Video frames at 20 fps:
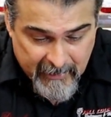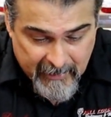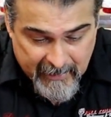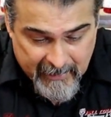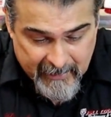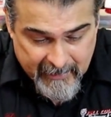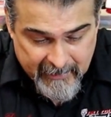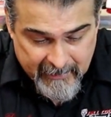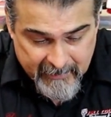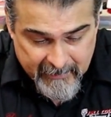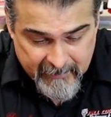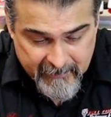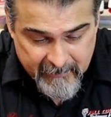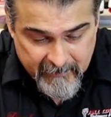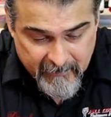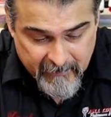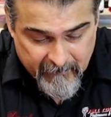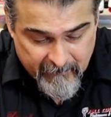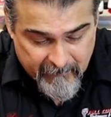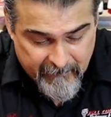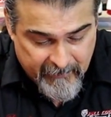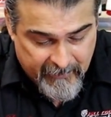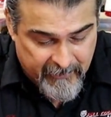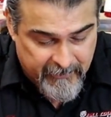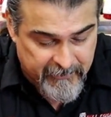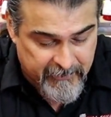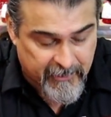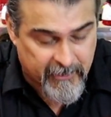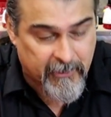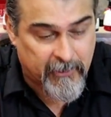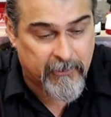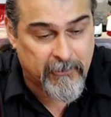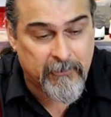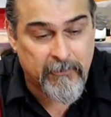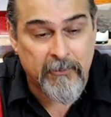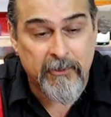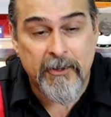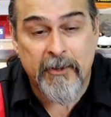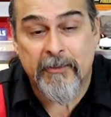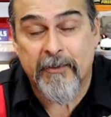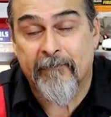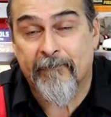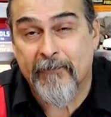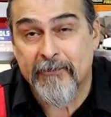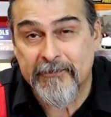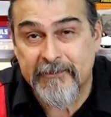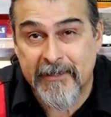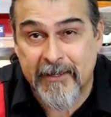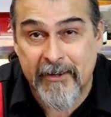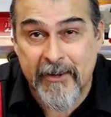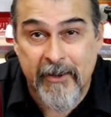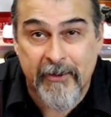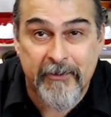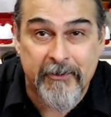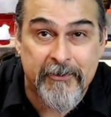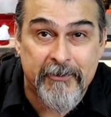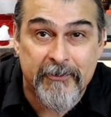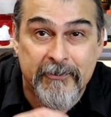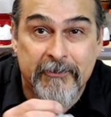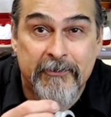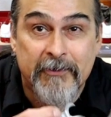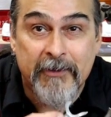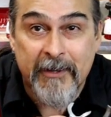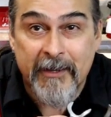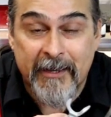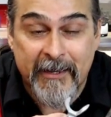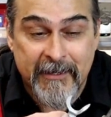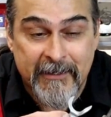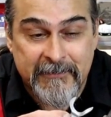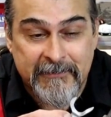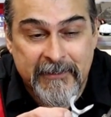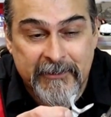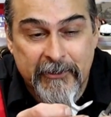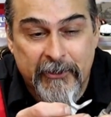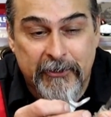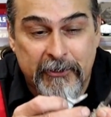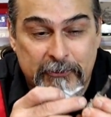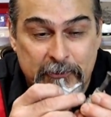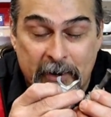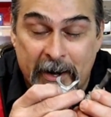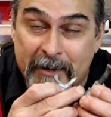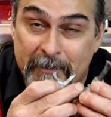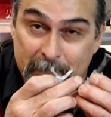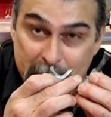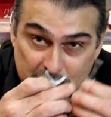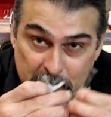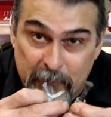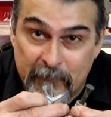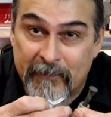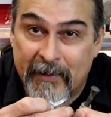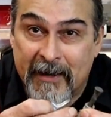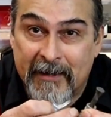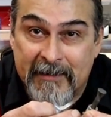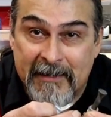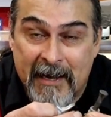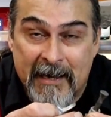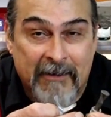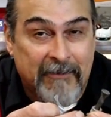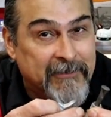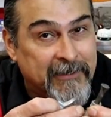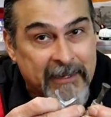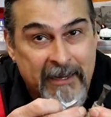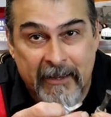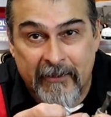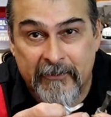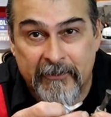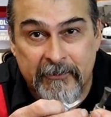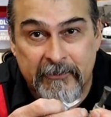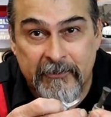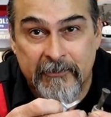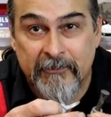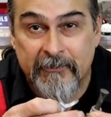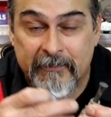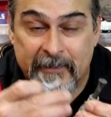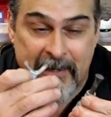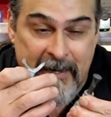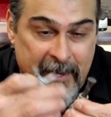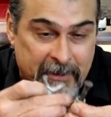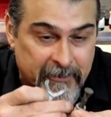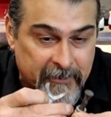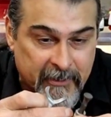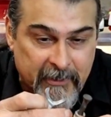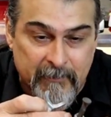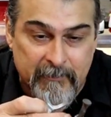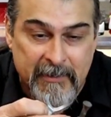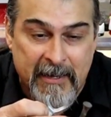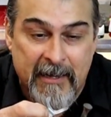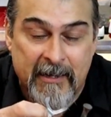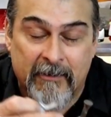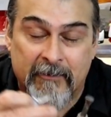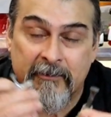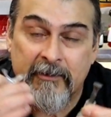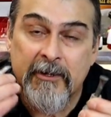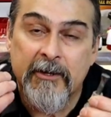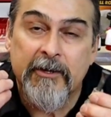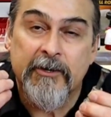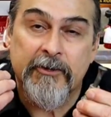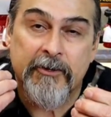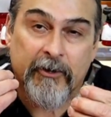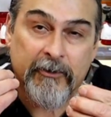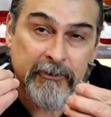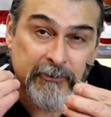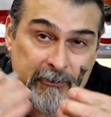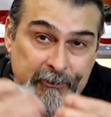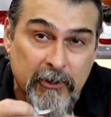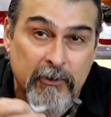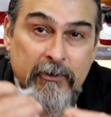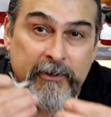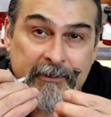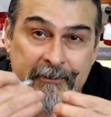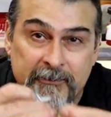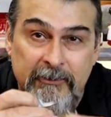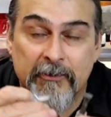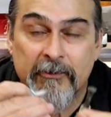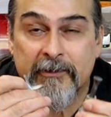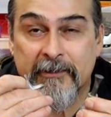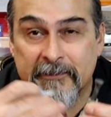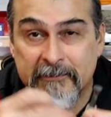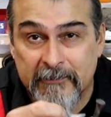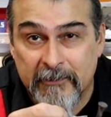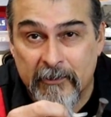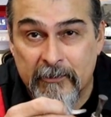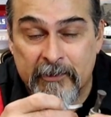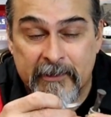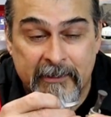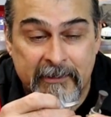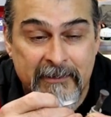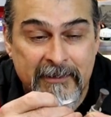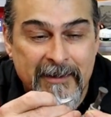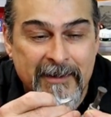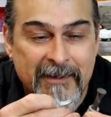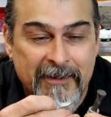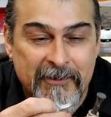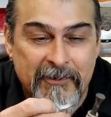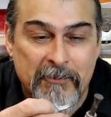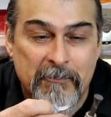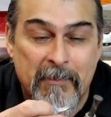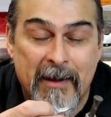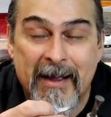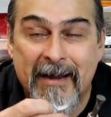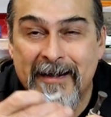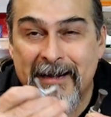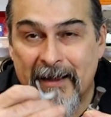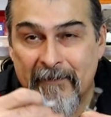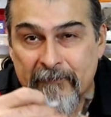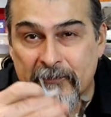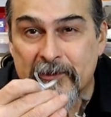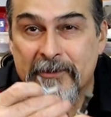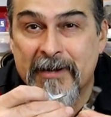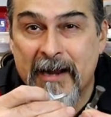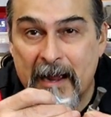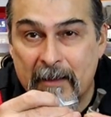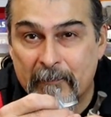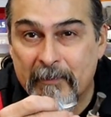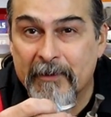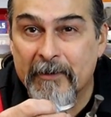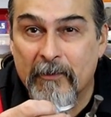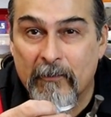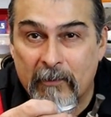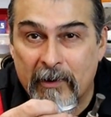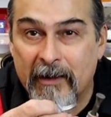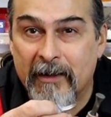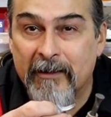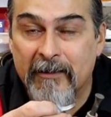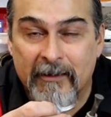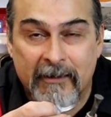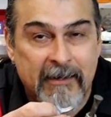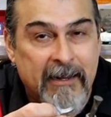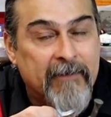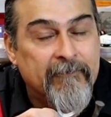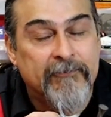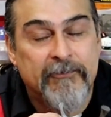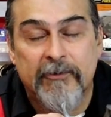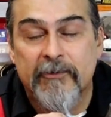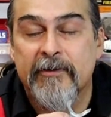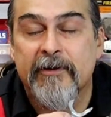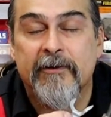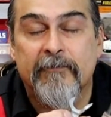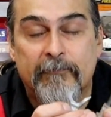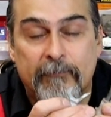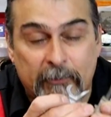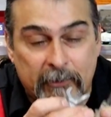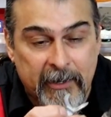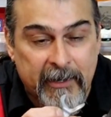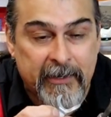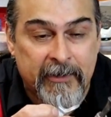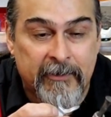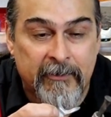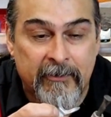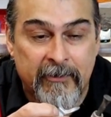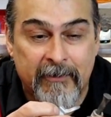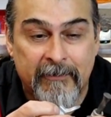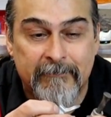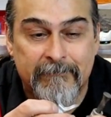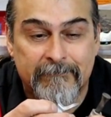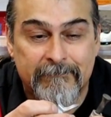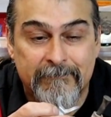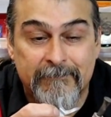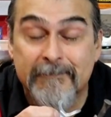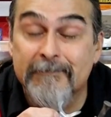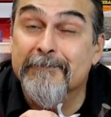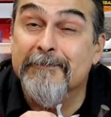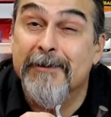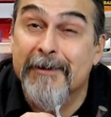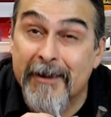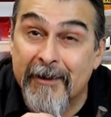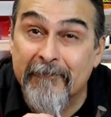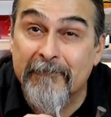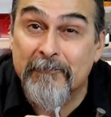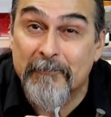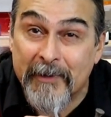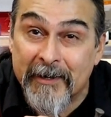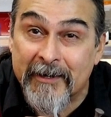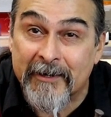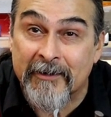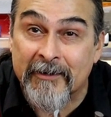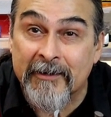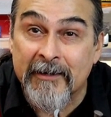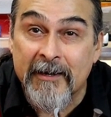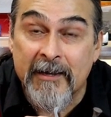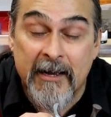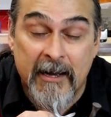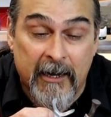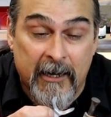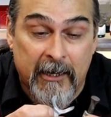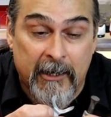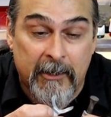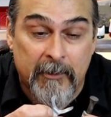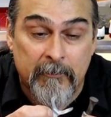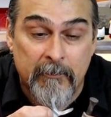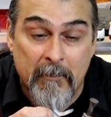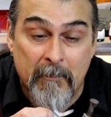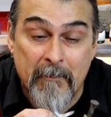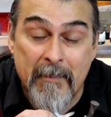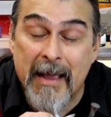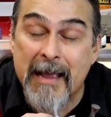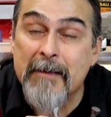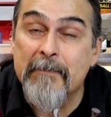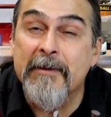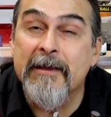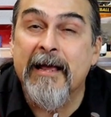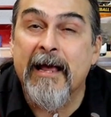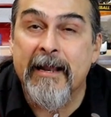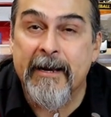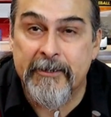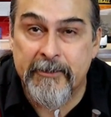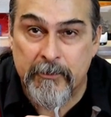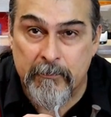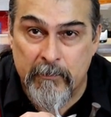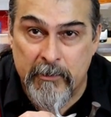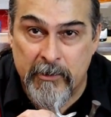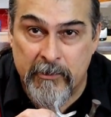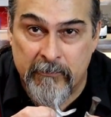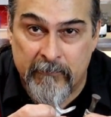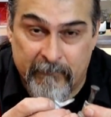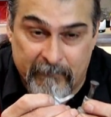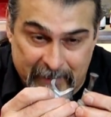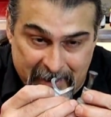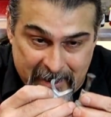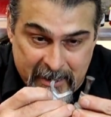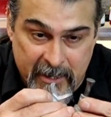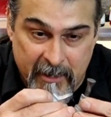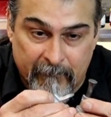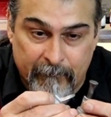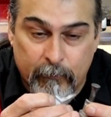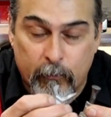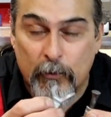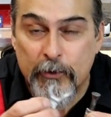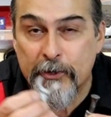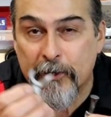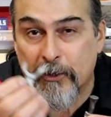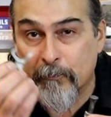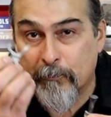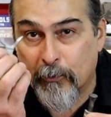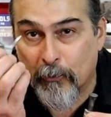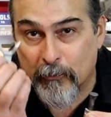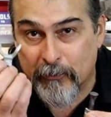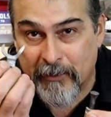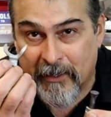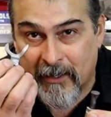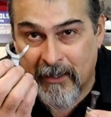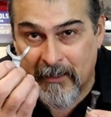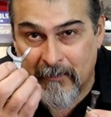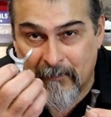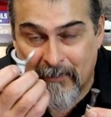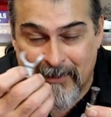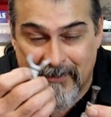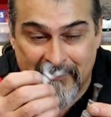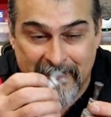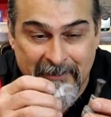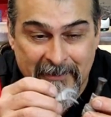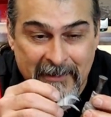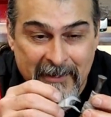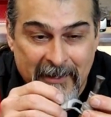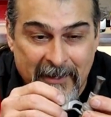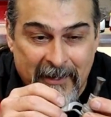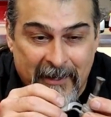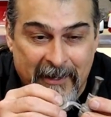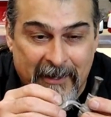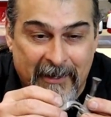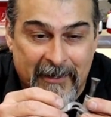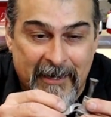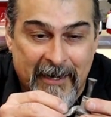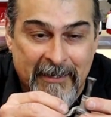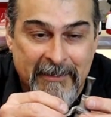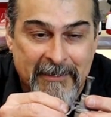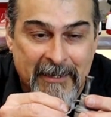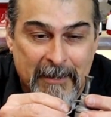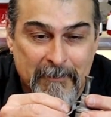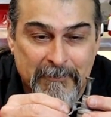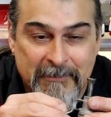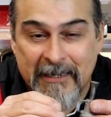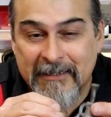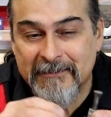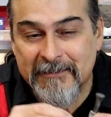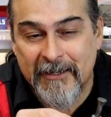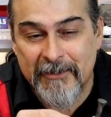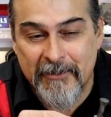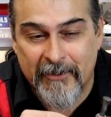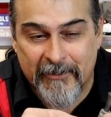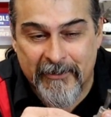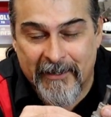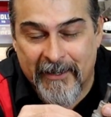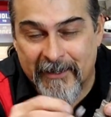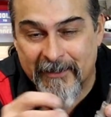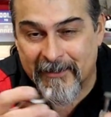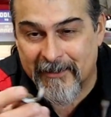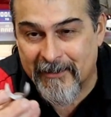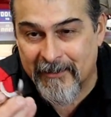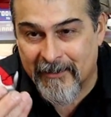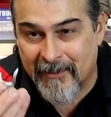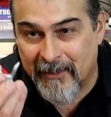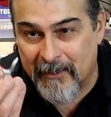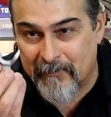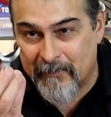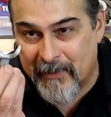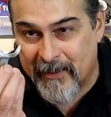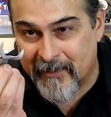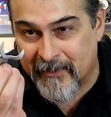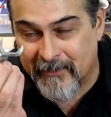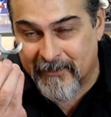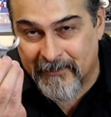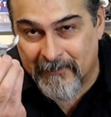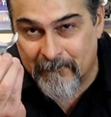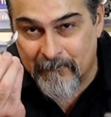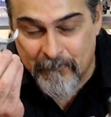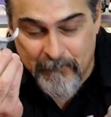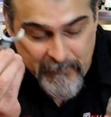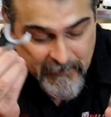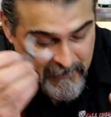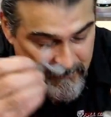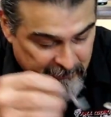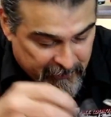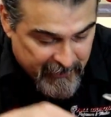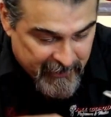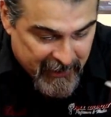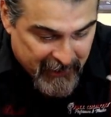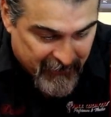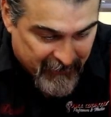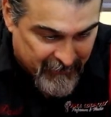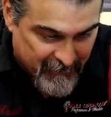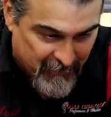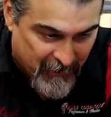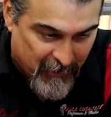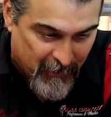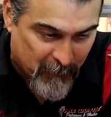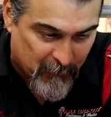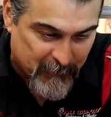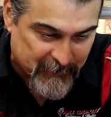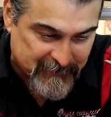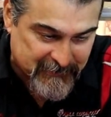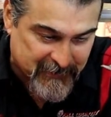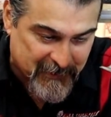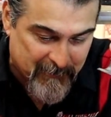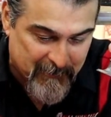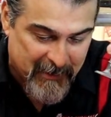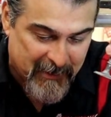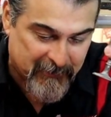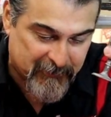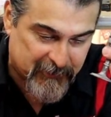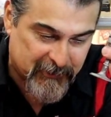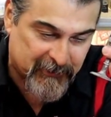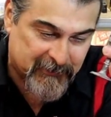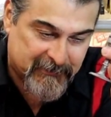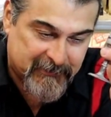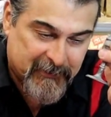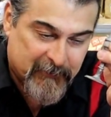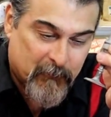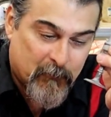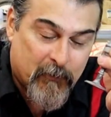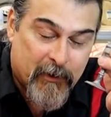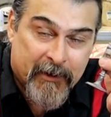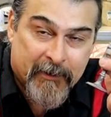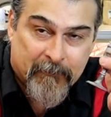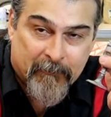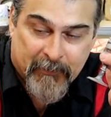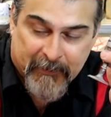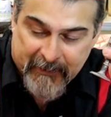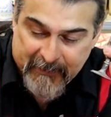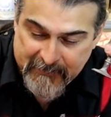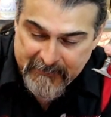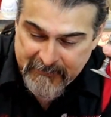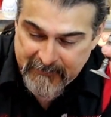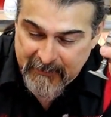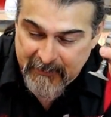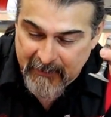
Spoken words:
And there you go. The first thing you're going to do is you're going to try to move that down. It ain't going to come down. You're going to soak it. You might, after tapping a while and after enough prayer and enough beer, maybe get it to move enough where you can pull the clip out. A lot of times that's how you're going to get a clip out of here. They're not going to always come out just in one piece.